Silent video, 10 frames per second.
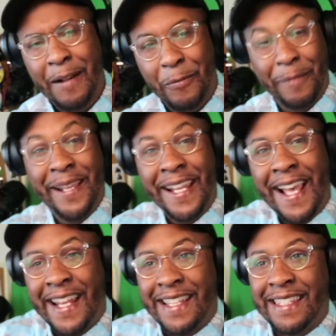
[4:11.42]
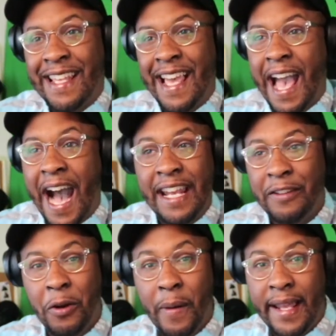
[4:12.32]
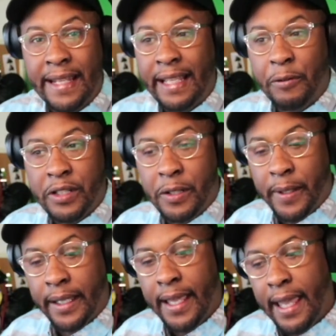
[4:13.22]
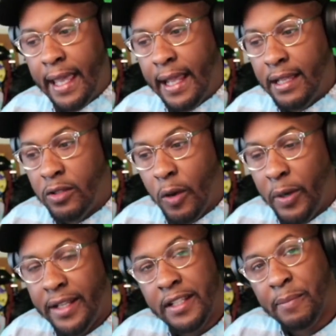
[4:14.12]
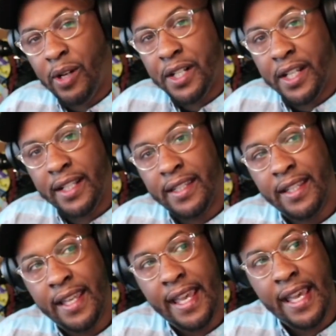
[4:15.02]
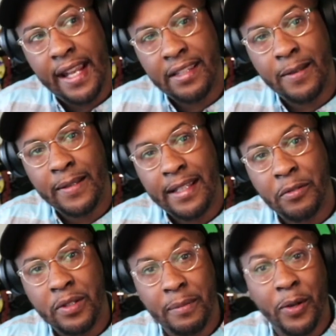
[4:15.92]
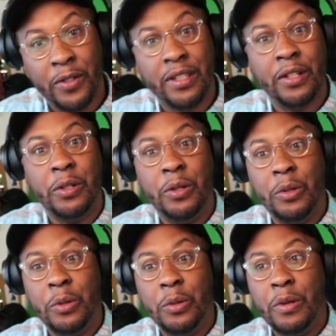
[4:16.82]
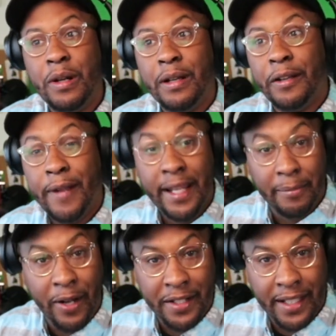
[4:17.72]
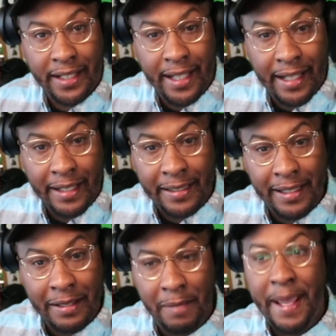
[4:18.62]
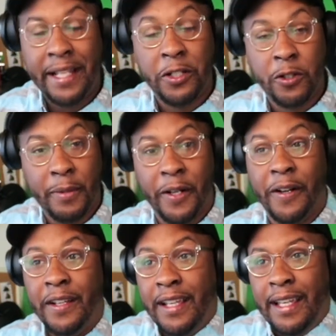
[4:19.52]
What I'm getting at is I didn't know anything I was doing, and so I went into this project and I saw that there was a person who created the project, the main contributor.